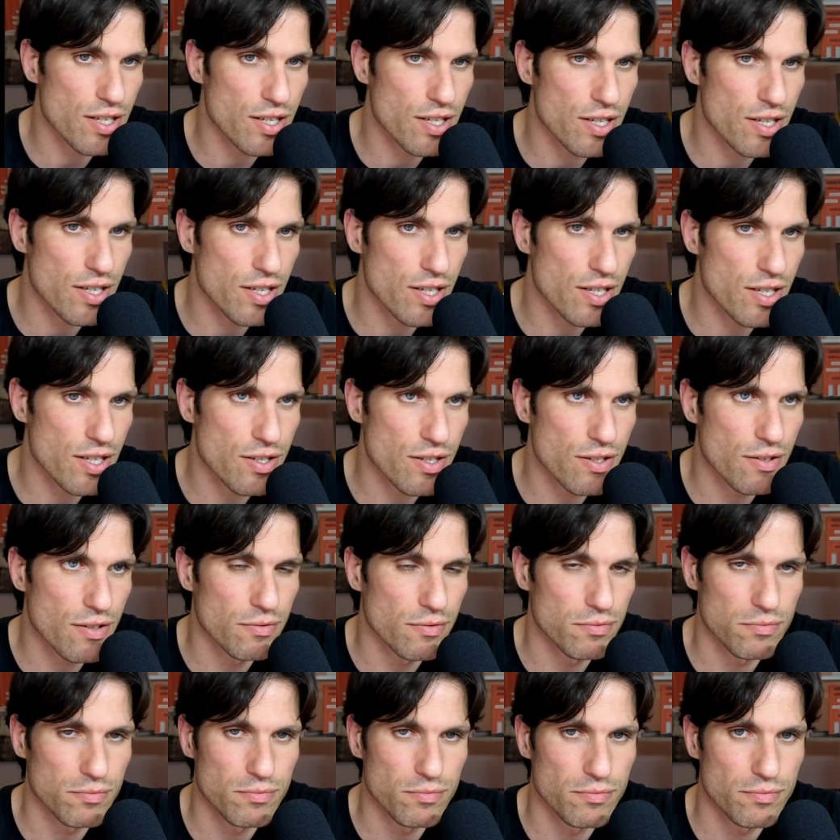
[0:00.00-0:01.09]
exist,
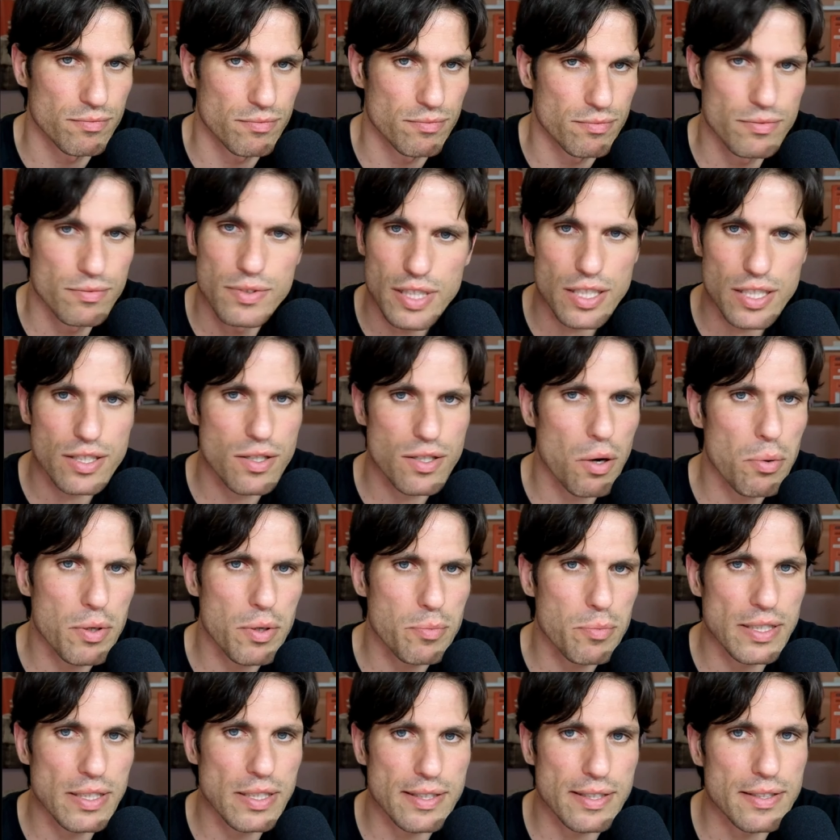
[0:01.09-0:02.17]
Just go and
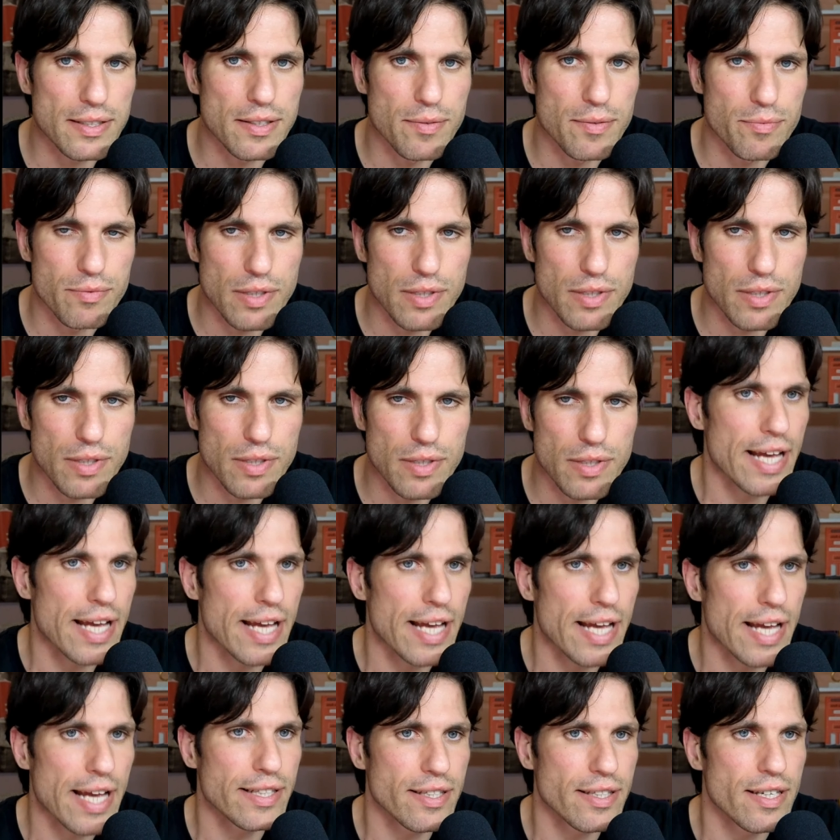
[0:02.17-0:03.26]
build it. It's
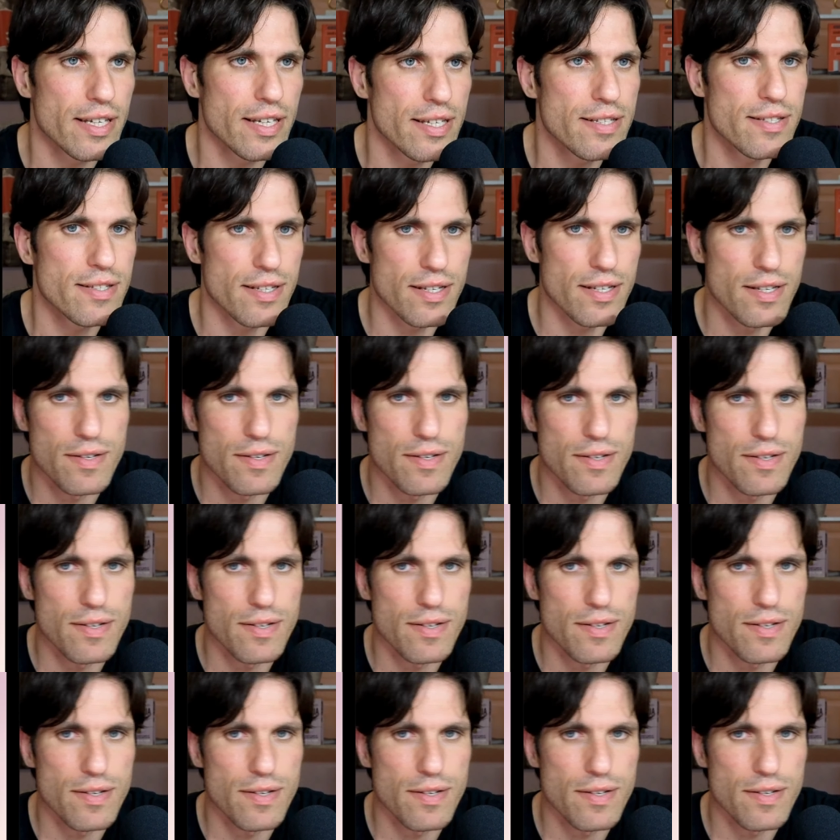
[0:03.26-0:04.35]
that easy.
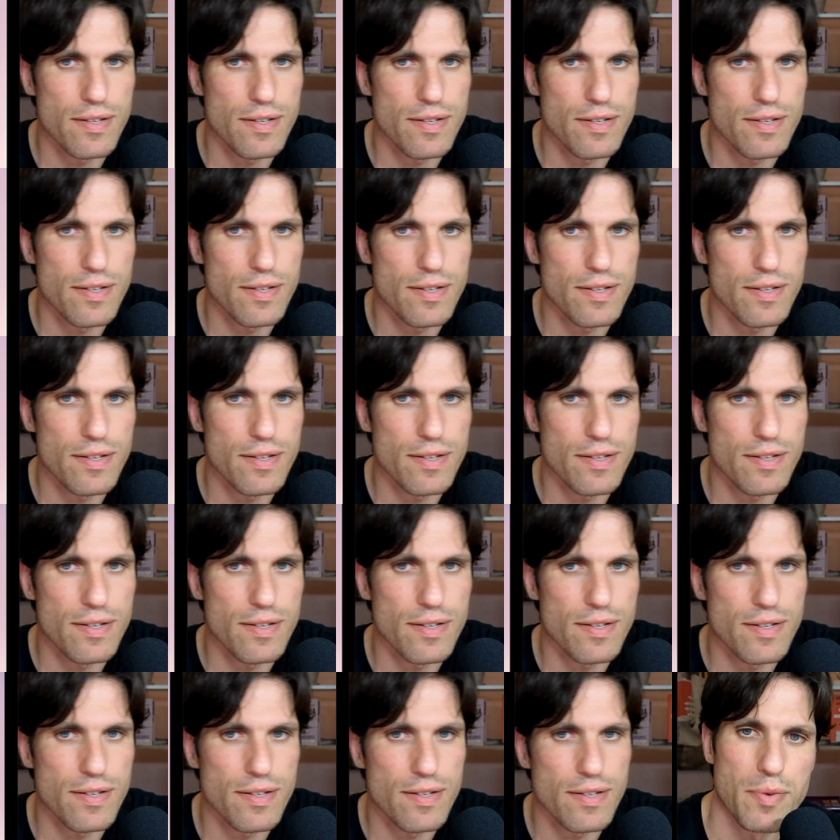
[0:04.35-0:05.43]
Everything is doable.
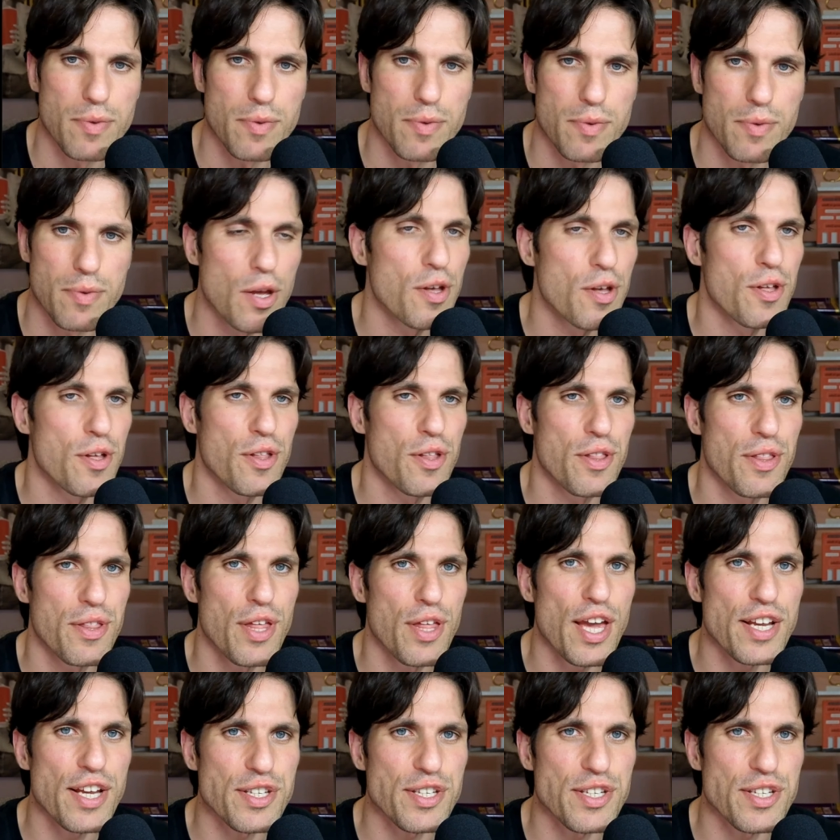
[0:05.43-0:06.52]
Thanks.